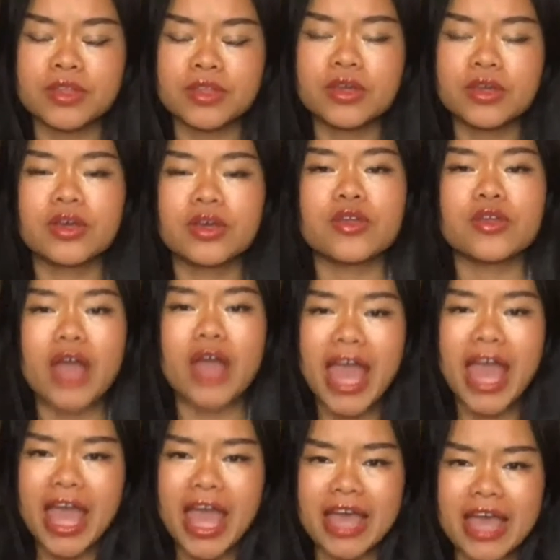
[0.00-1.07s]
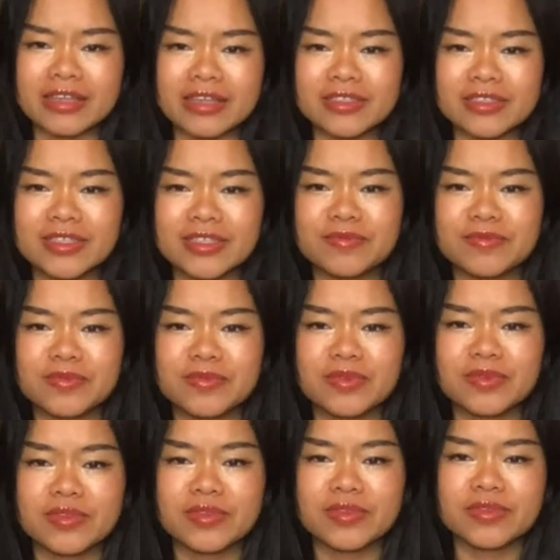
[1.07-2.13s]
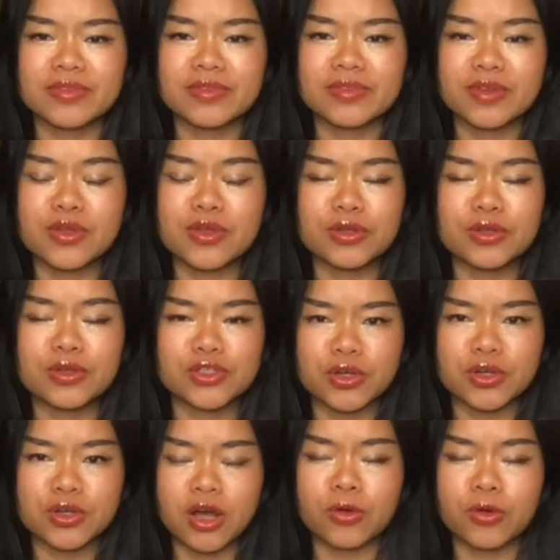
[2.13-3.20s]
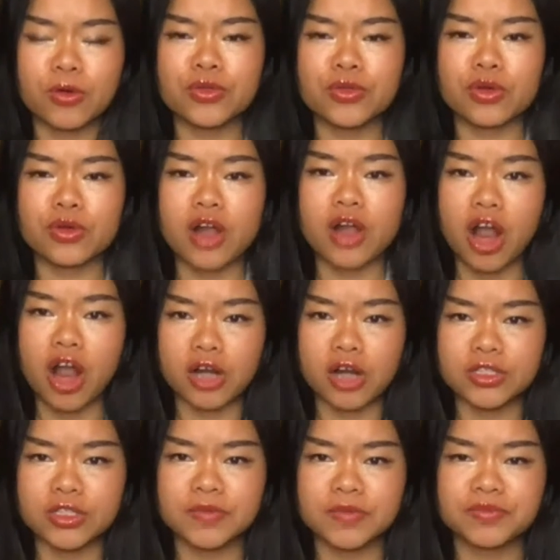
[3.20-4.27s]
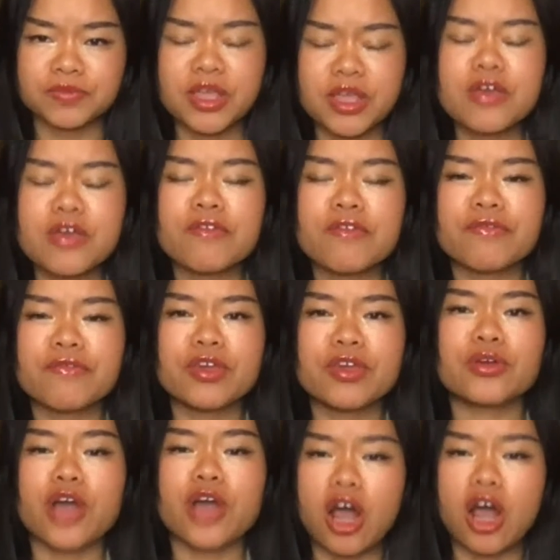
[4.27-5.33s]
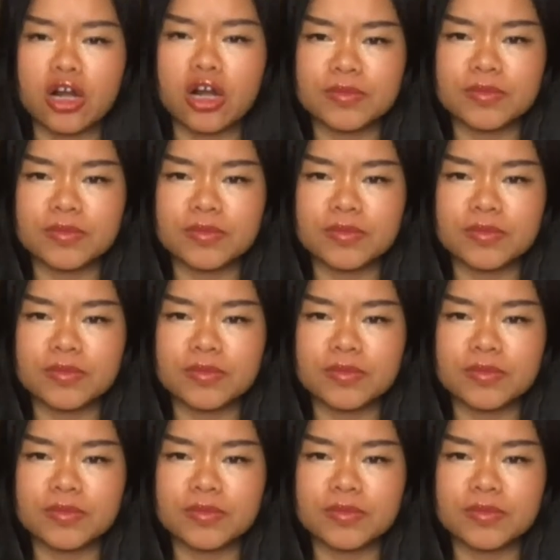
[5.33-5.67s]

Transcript: your hand on your heart. Feel your heartbeat.